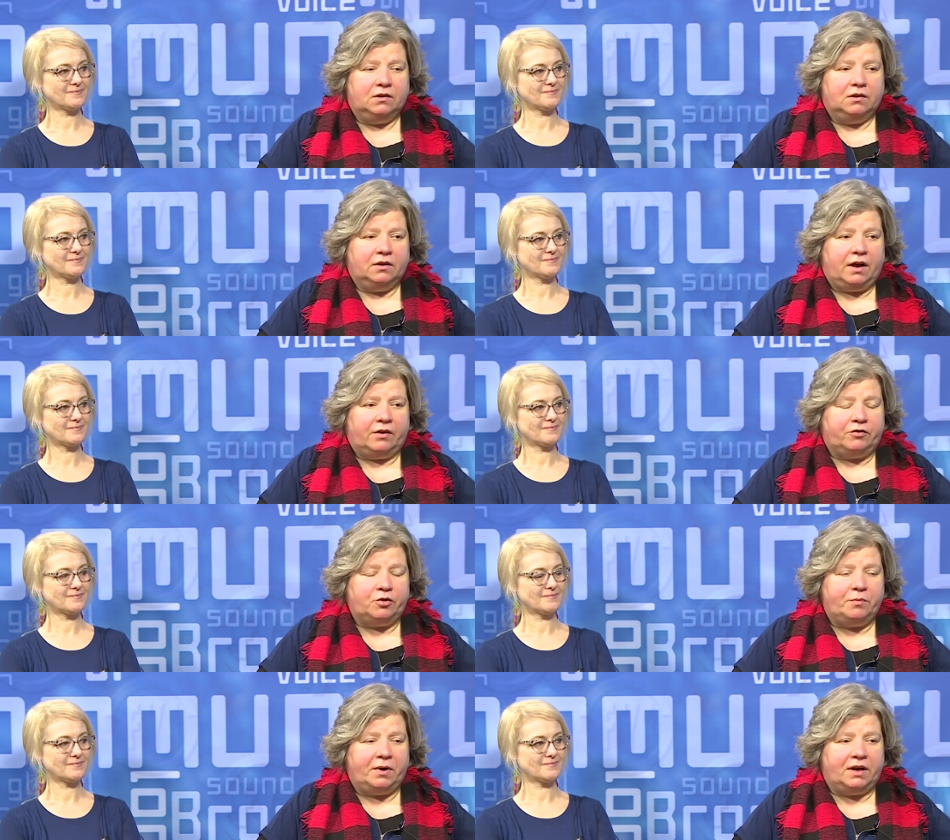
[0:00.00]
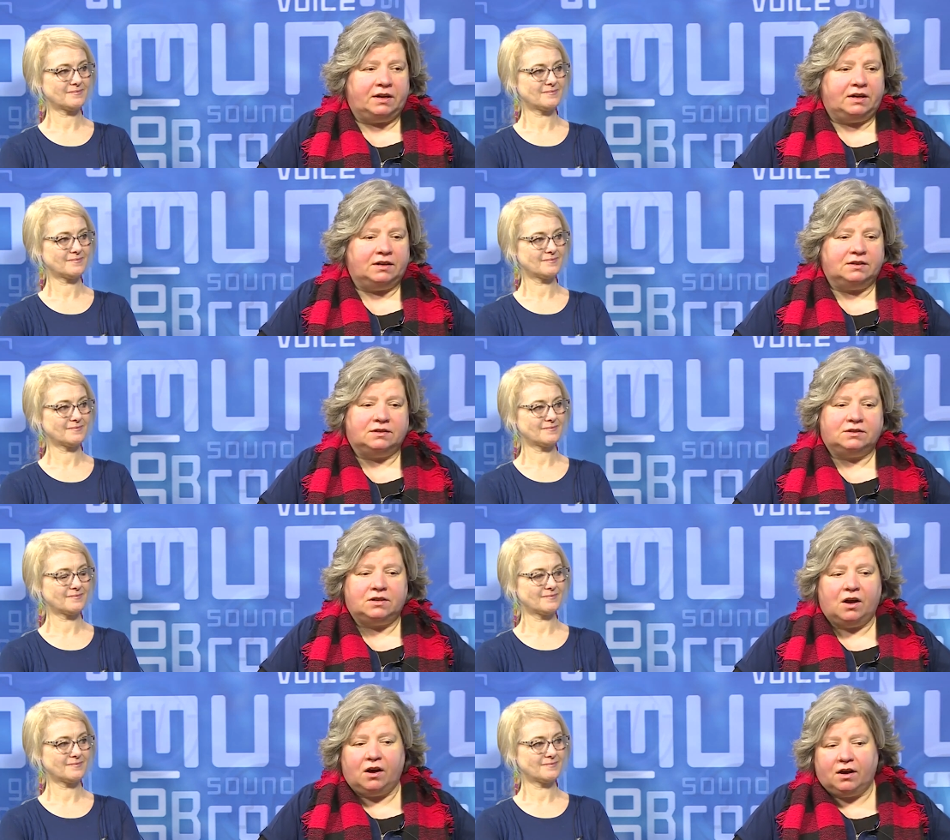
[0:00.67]
Speaker 1: everybody is
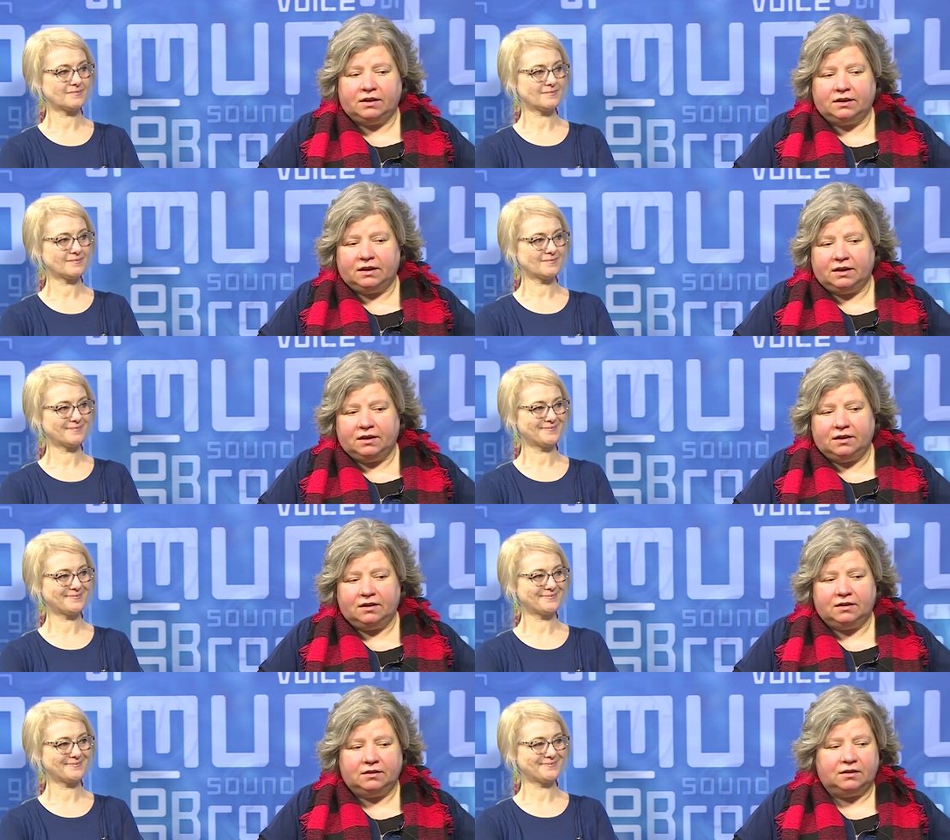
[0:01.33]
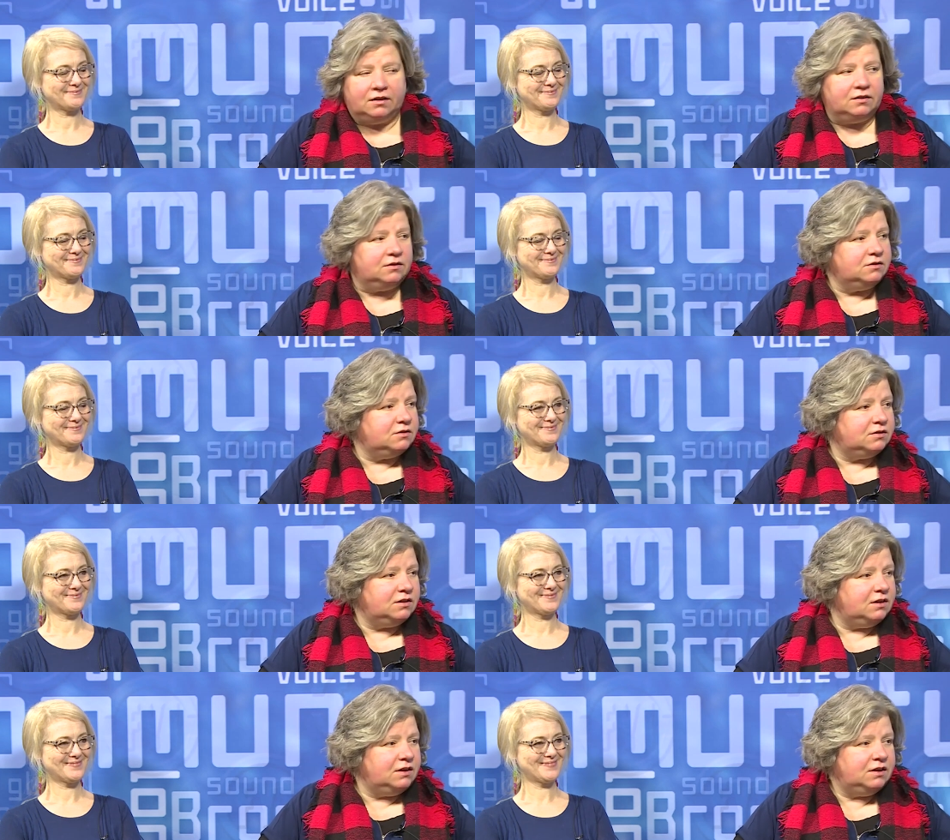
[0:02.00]
talking and
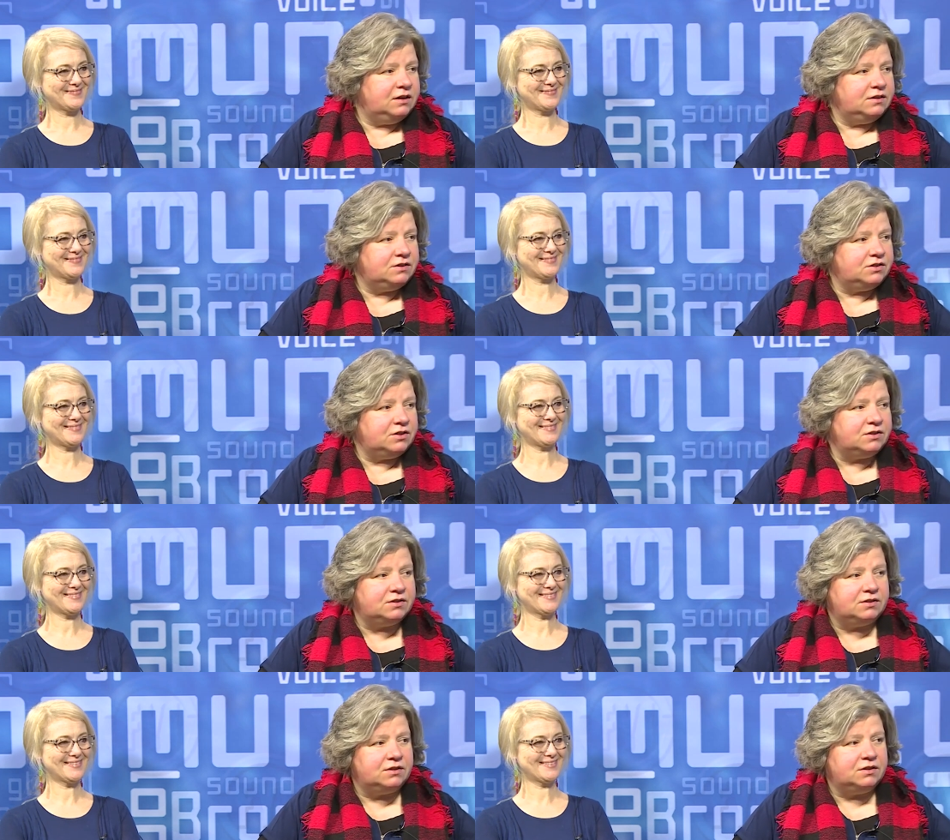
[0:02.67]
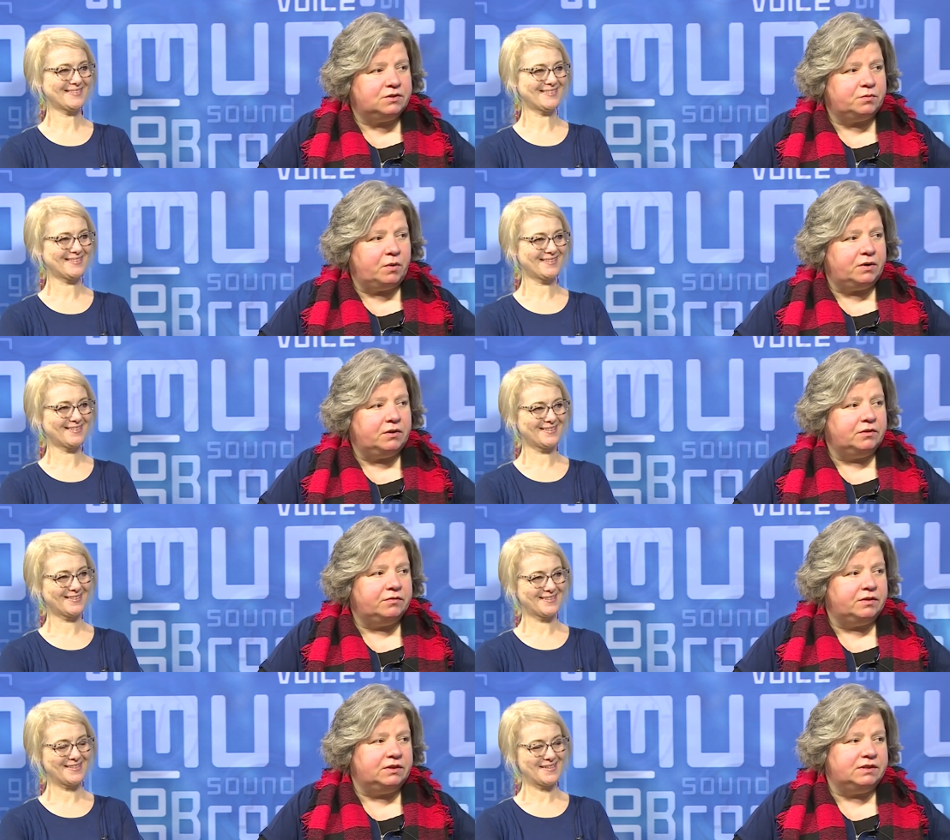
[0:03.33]
it, it's just it's
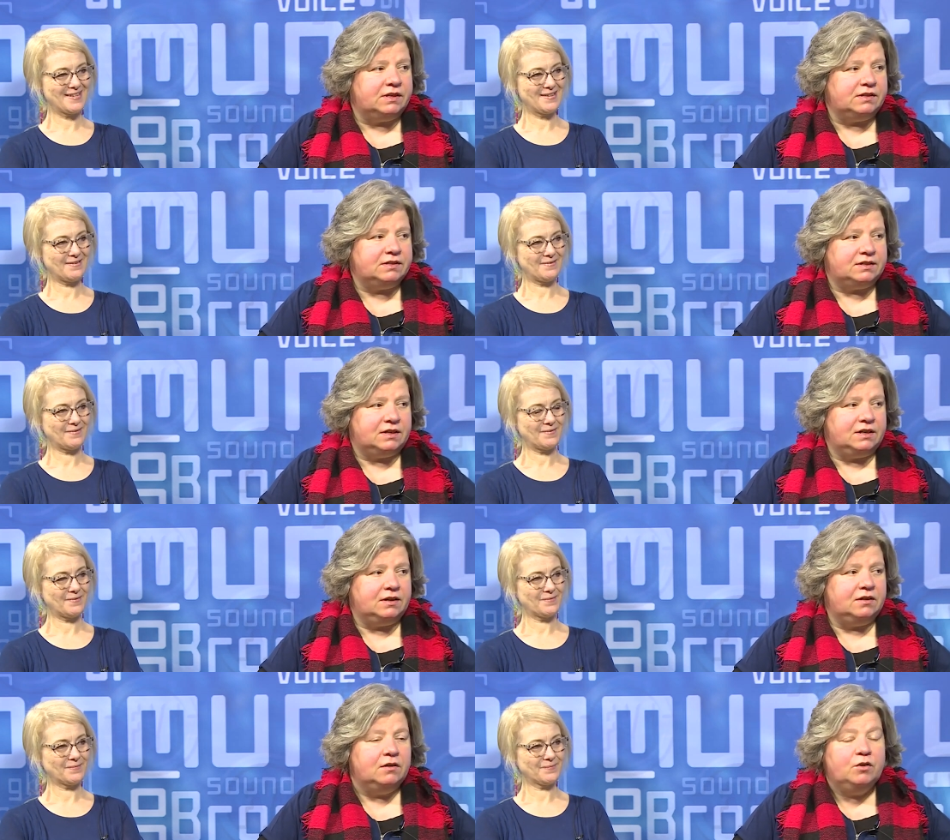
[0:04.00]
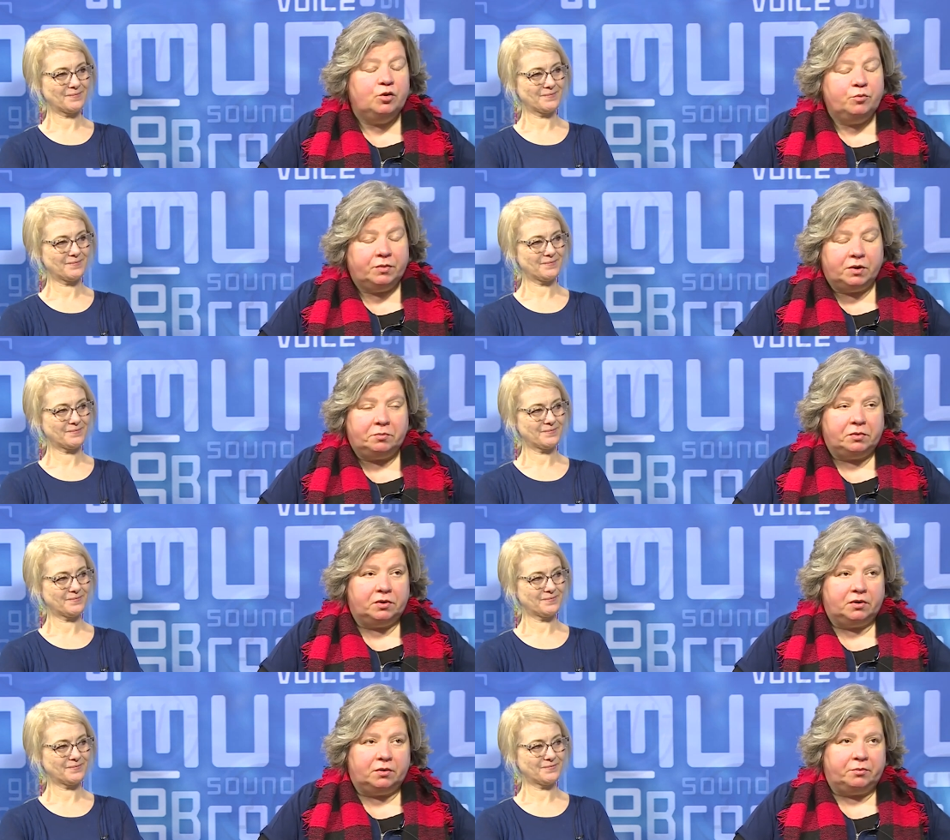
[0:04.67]
wonderful to see people
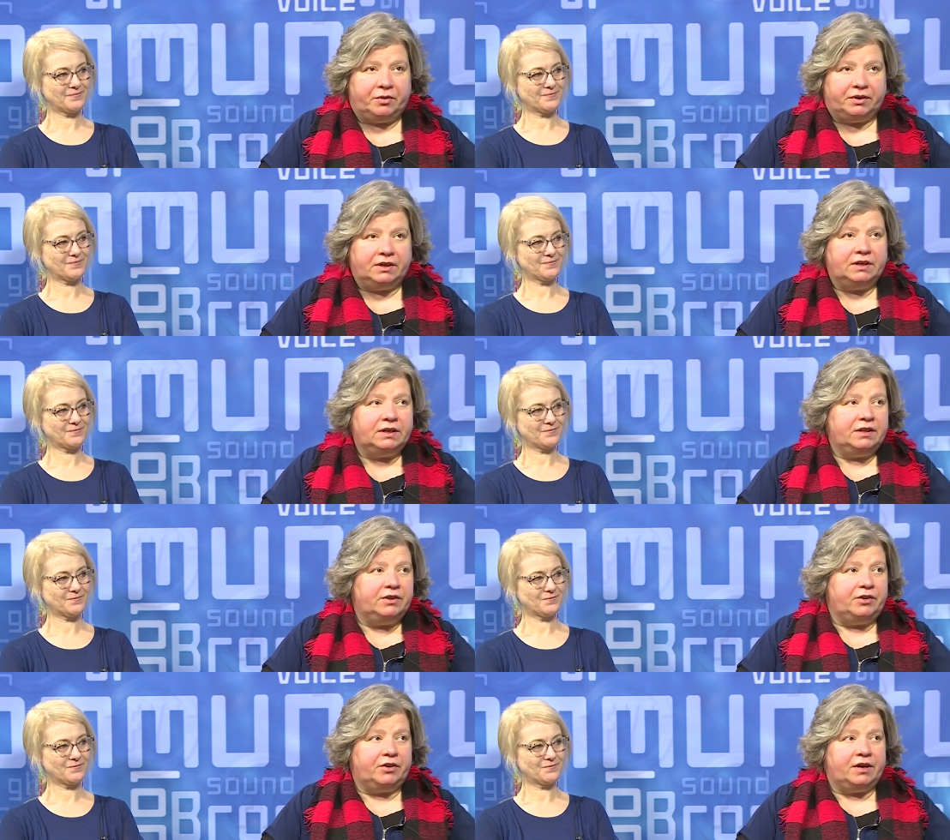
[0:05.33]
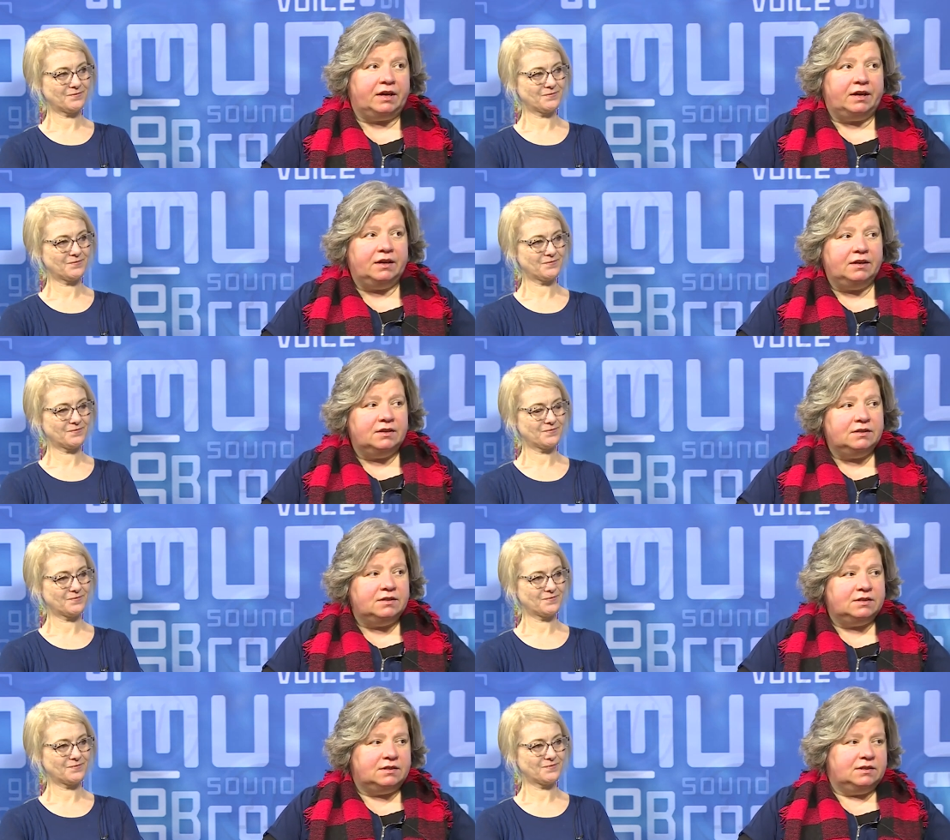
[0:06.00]
are bringing in their
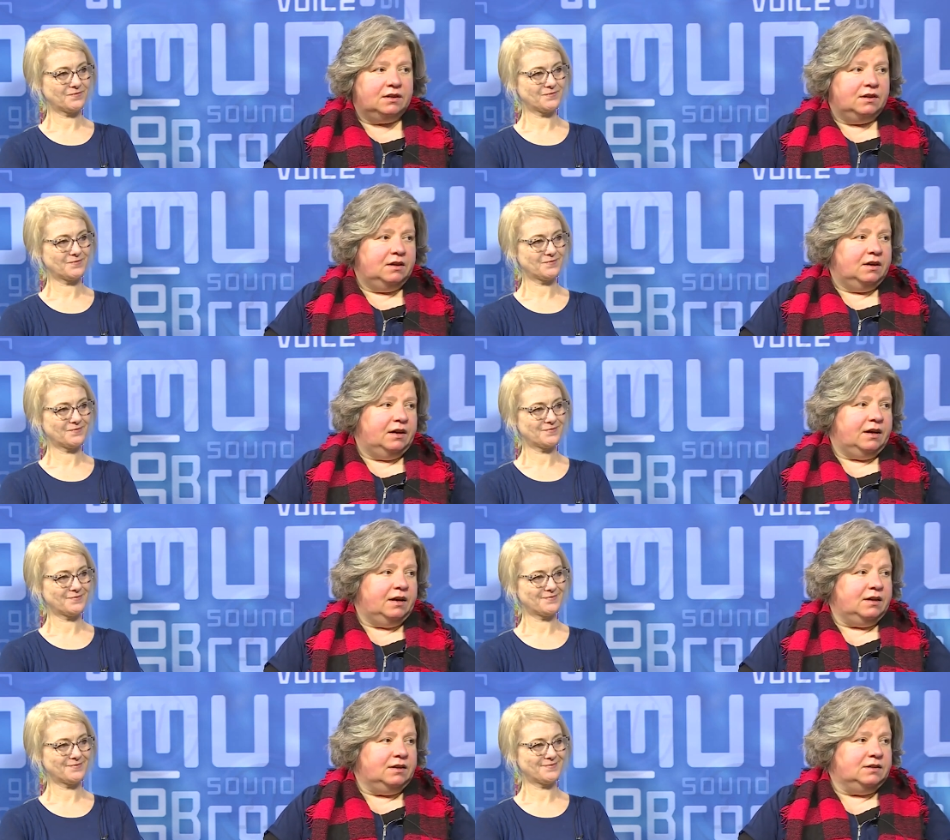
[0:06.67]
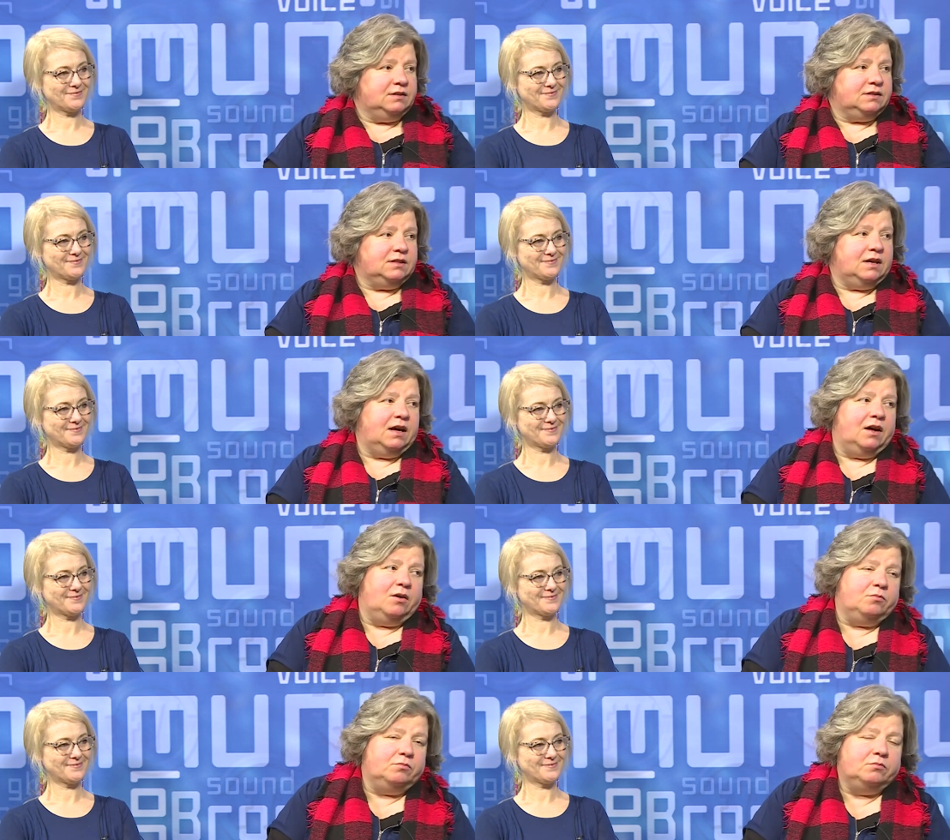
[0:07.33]
kids and
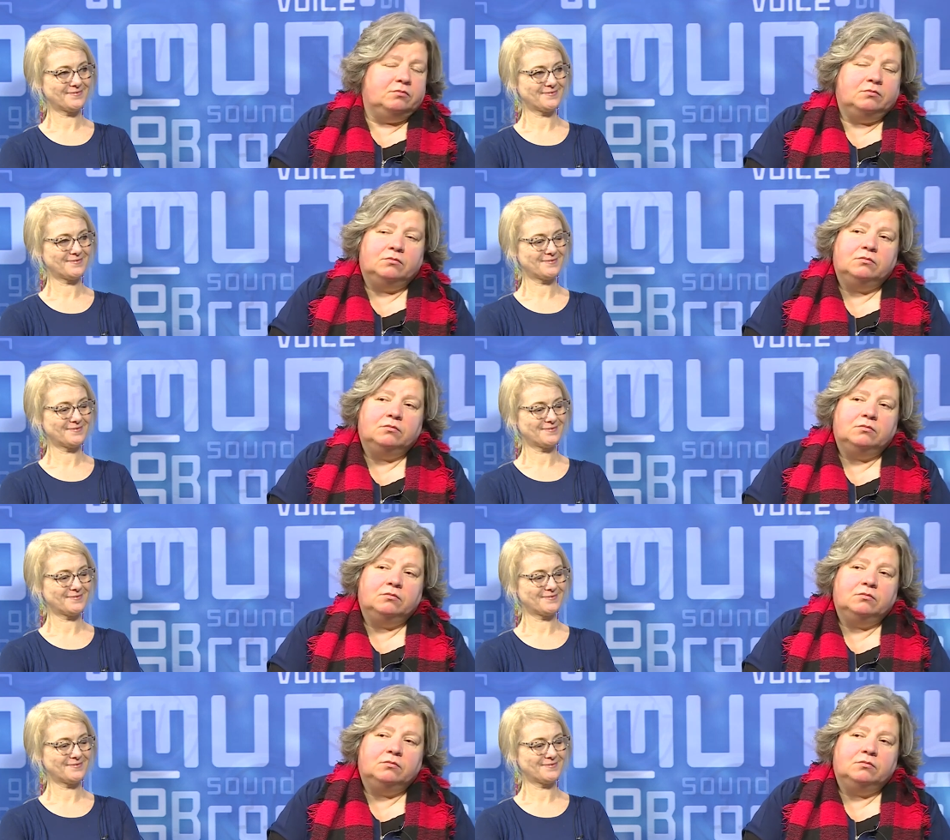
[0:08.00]
um,